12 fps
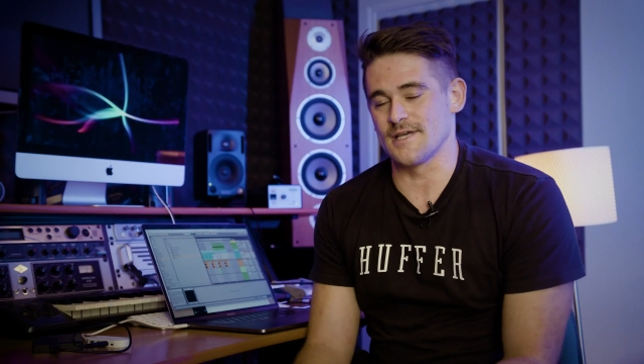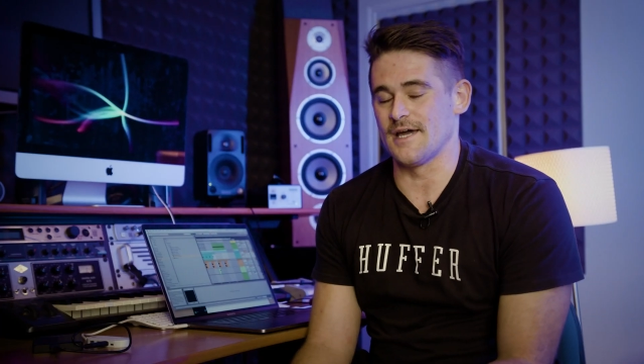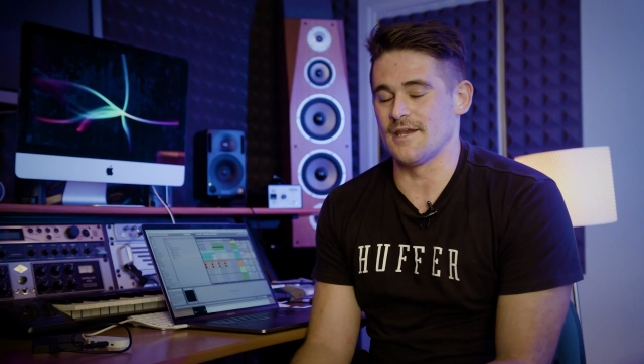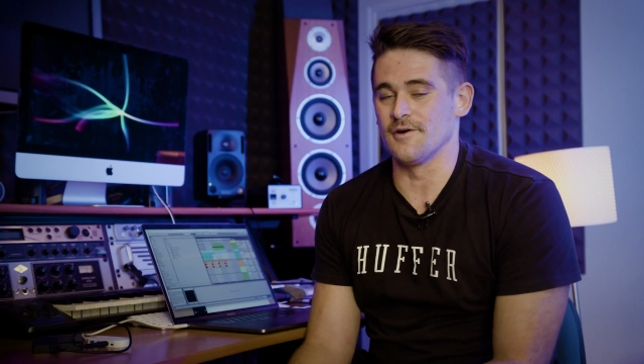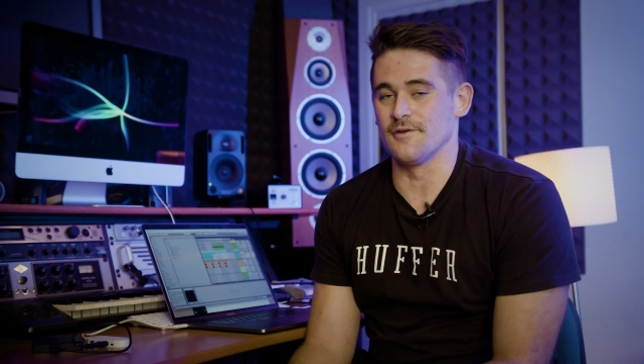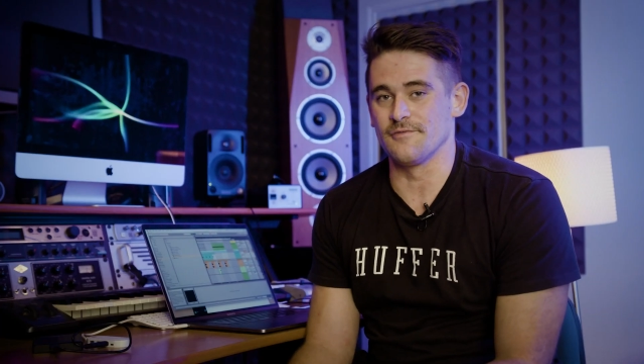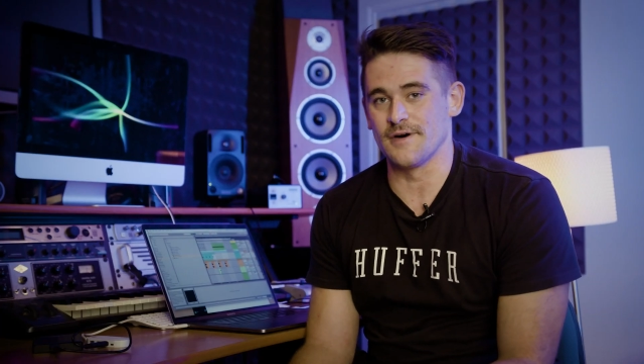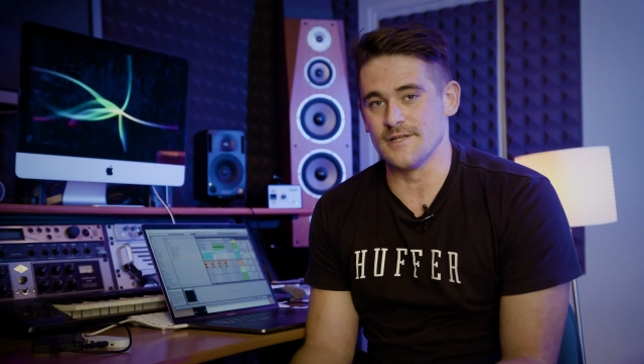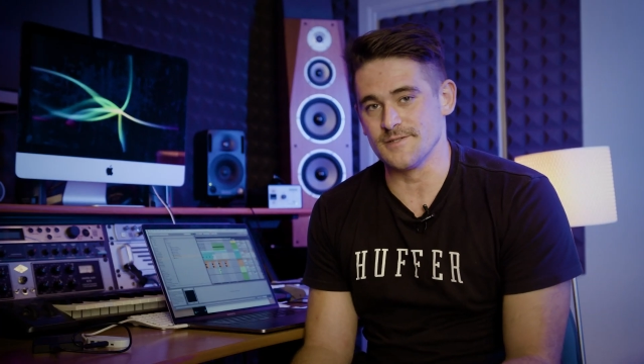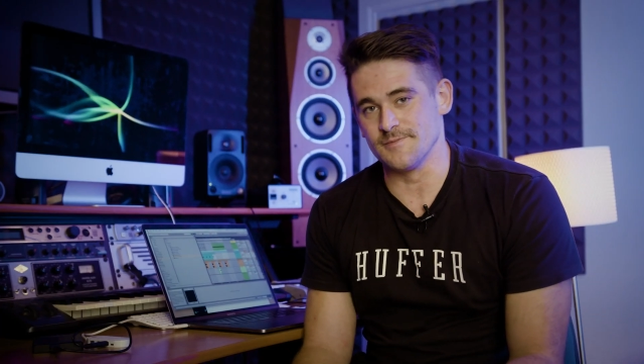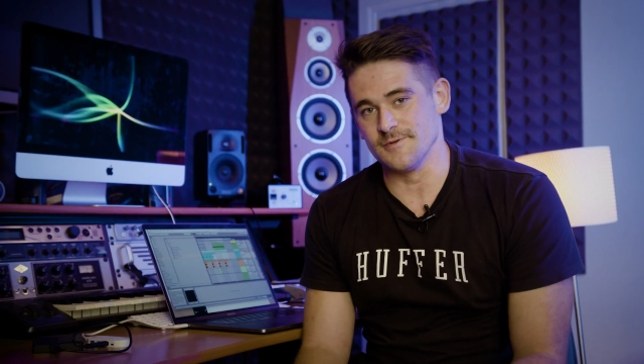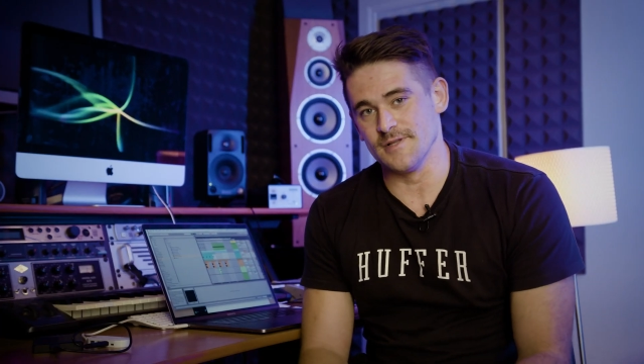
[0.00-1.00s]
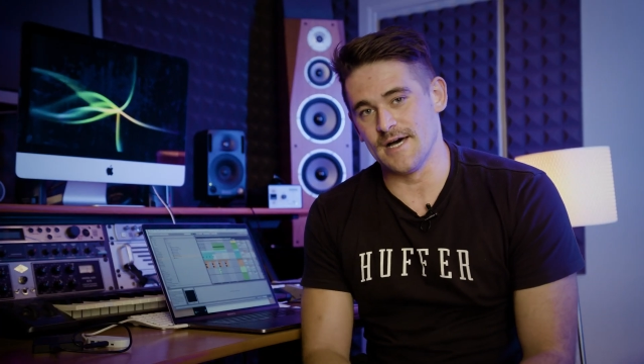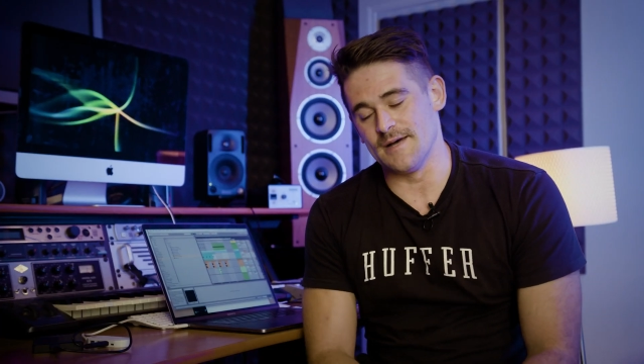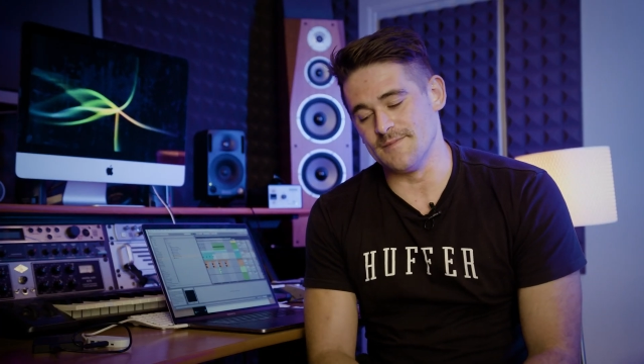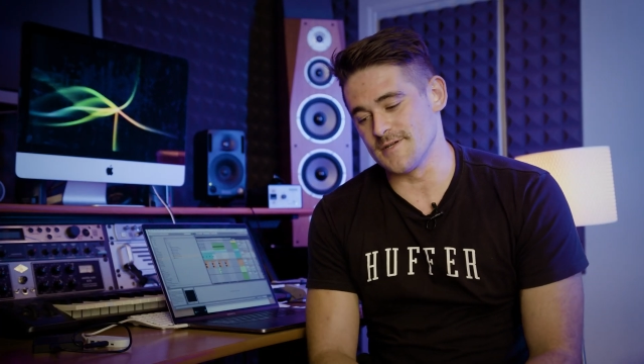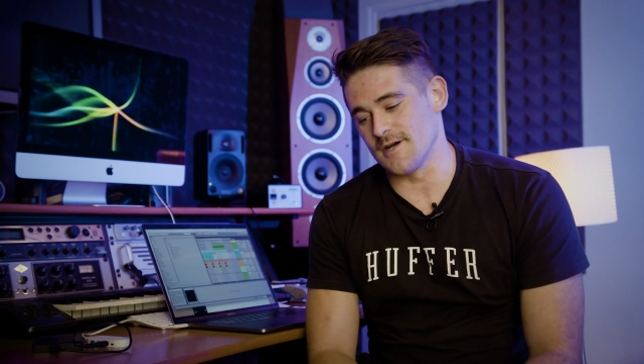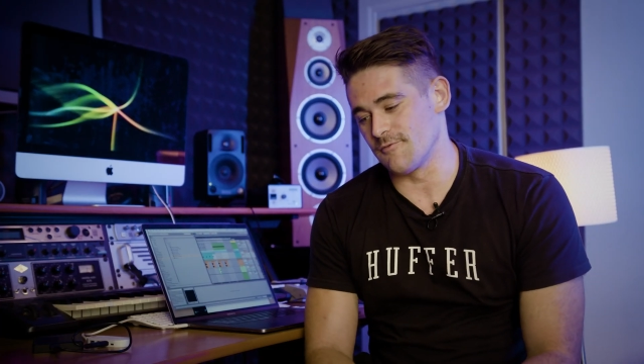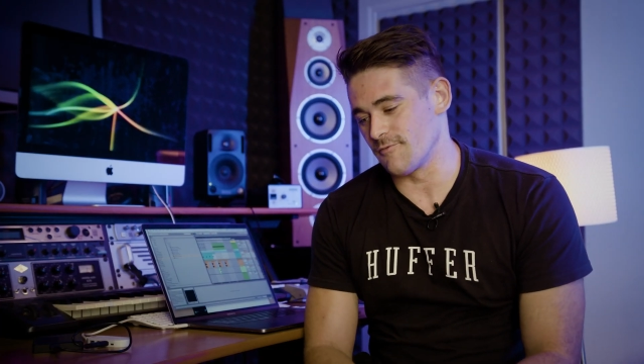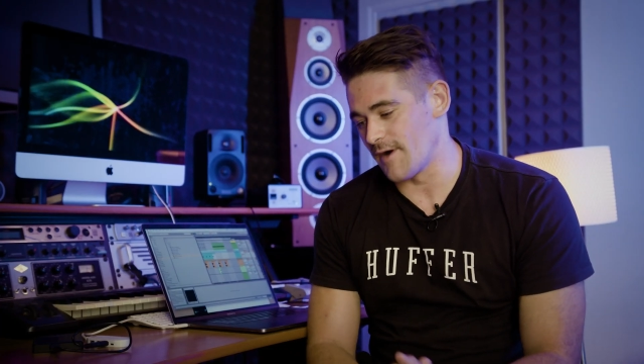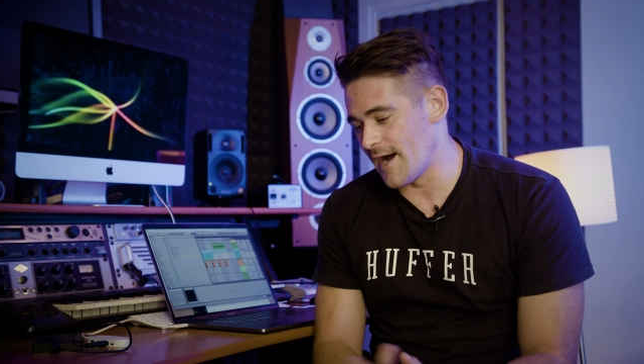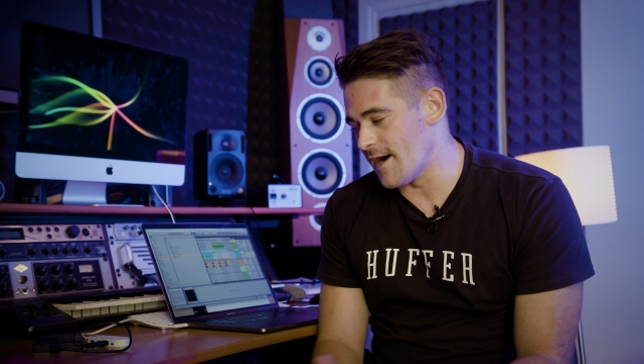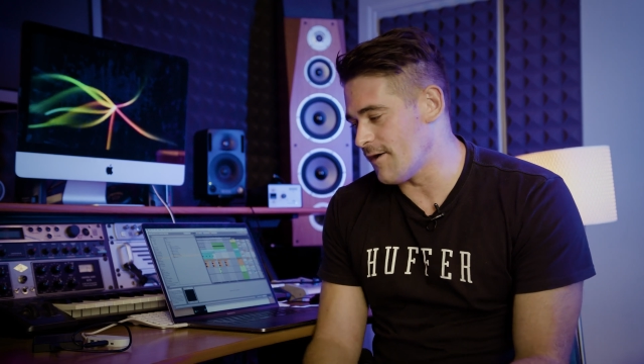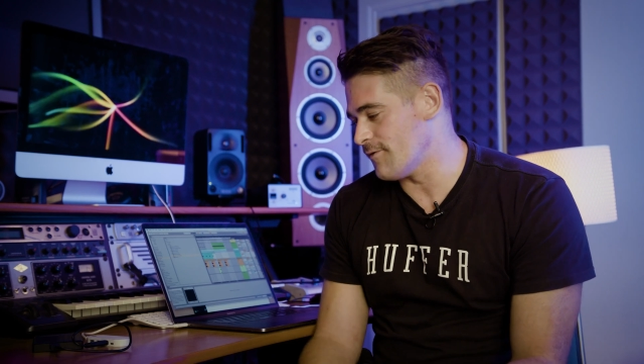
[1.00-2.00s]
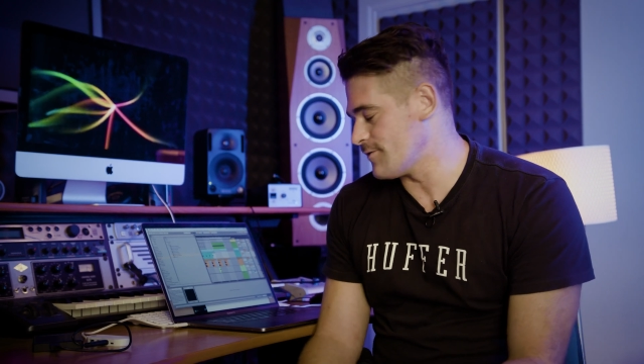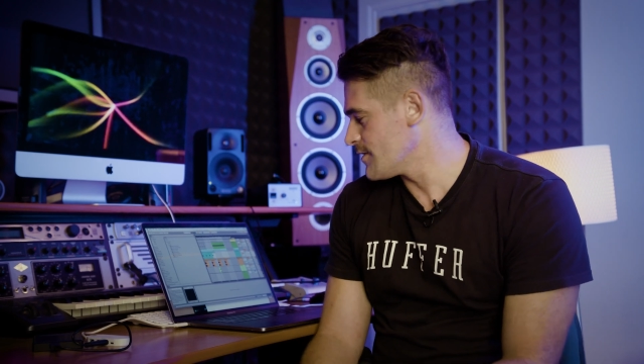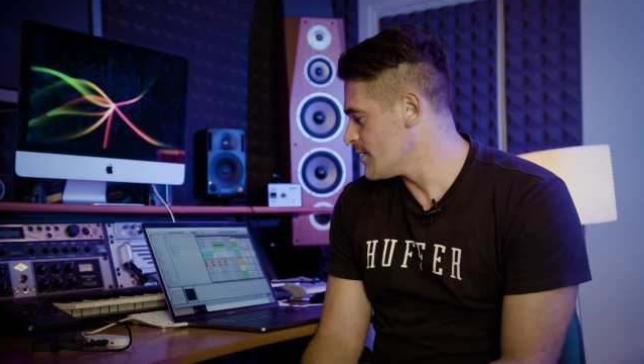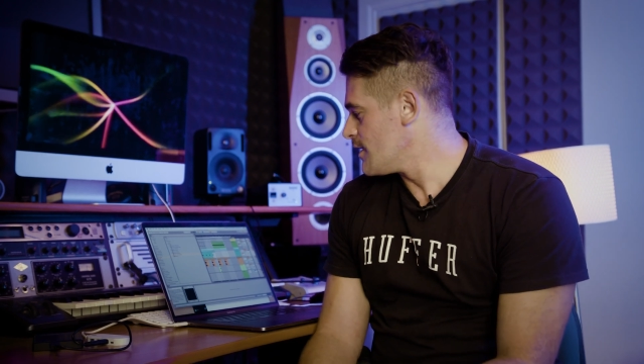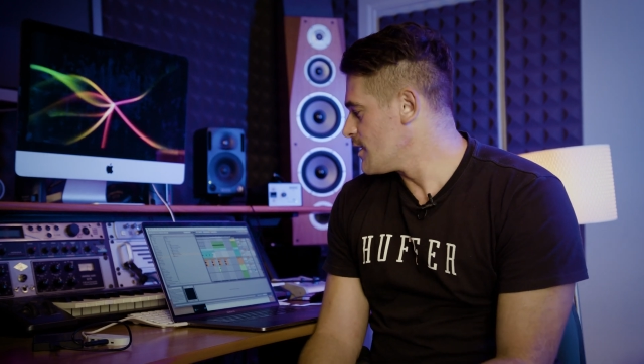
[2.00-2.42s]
at Non-Fungible Labs around